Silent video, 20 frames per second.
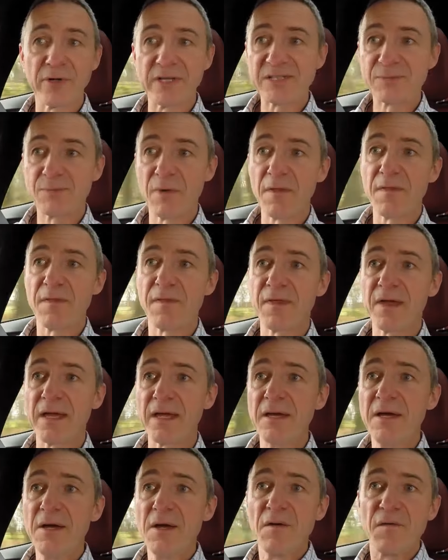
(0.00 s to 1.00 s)
all, it's one
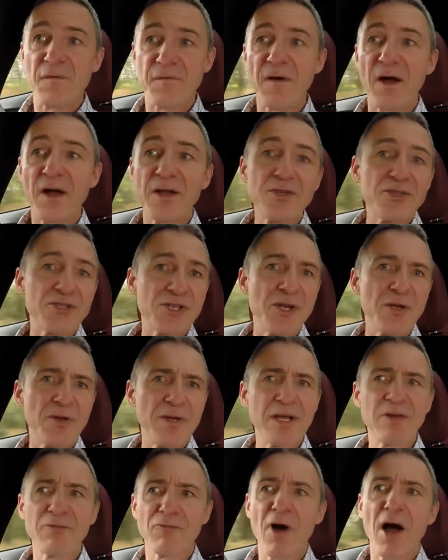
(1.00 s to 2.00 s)
thing fine
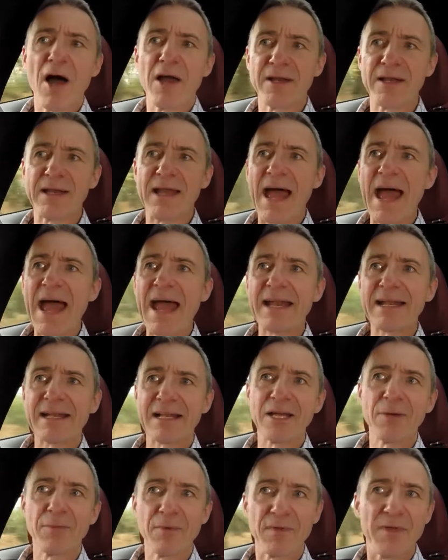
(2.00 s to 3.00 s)
tuning ride and
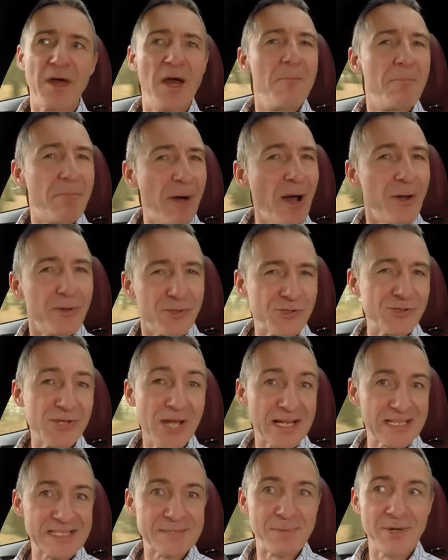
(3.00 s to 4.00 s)
handling with poached
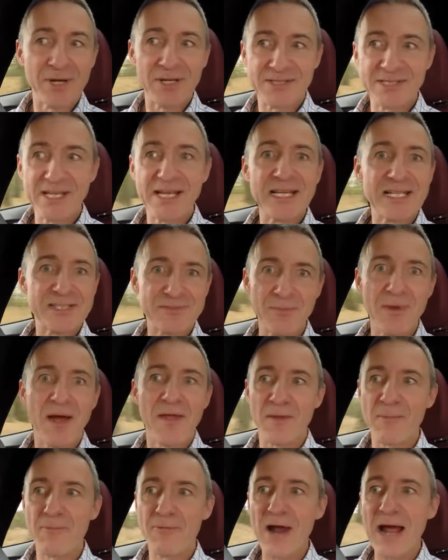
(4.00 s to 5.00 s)
expertise from
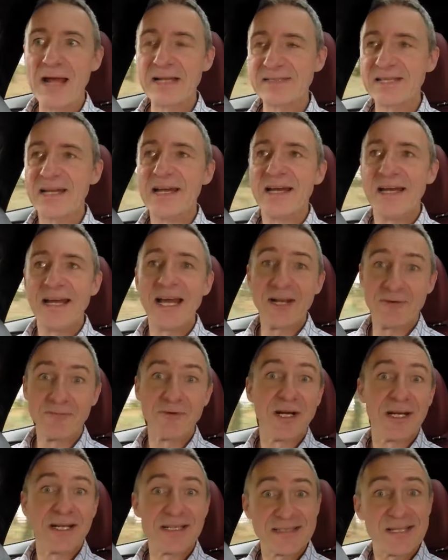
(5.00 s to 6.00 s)
other brands. It
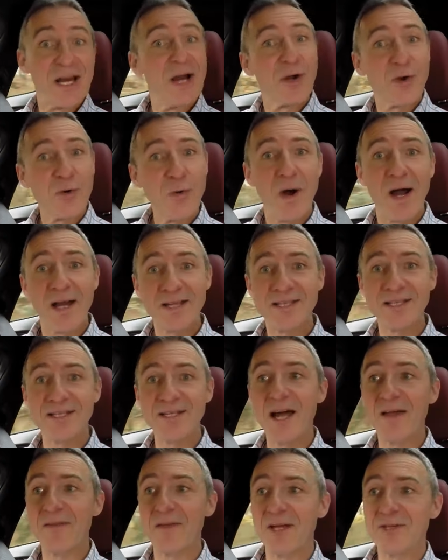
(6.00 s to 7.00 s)
really is quite
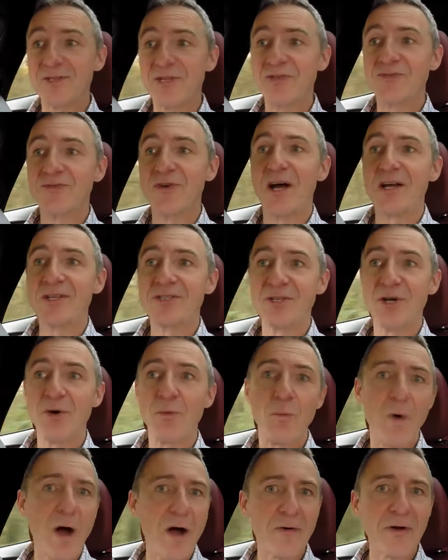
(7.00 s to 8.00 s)
another to try to
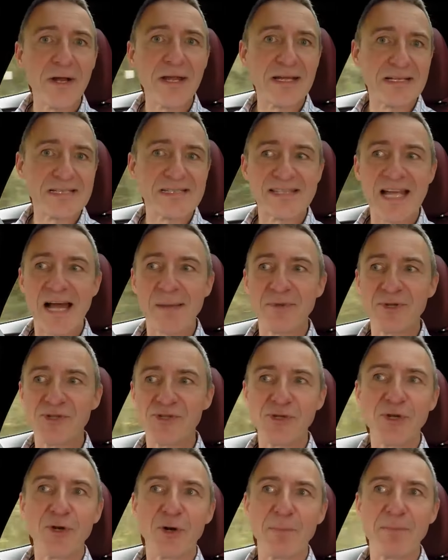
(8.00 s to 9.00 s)
worry
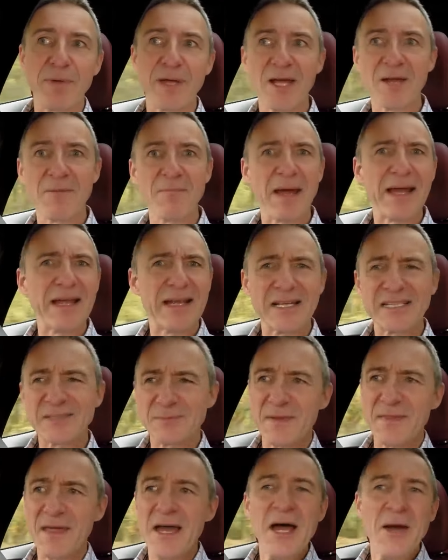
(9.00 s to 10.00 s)
established European
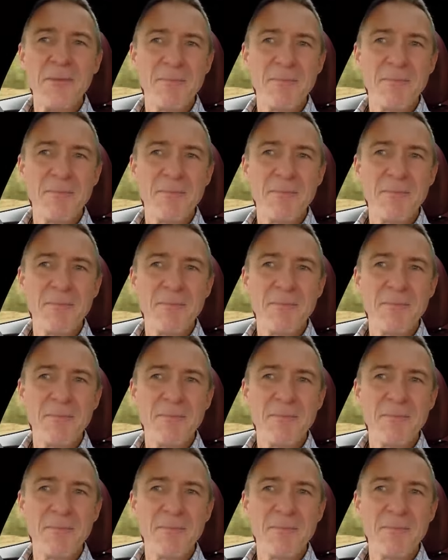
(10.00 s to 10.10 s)
makers with